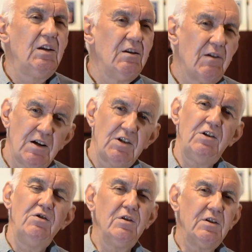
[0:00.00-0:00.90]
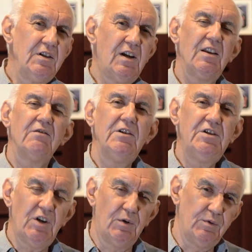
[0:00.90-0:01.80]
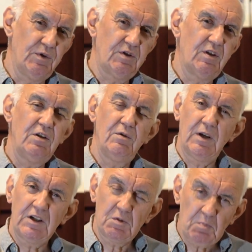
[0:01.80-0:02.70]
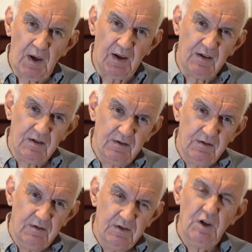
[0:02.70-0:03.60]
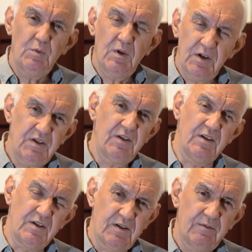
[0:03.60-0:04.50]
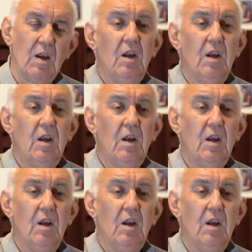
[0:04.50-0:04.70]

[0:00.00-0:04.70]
you're actually not going to get the results that you expect. So why is this?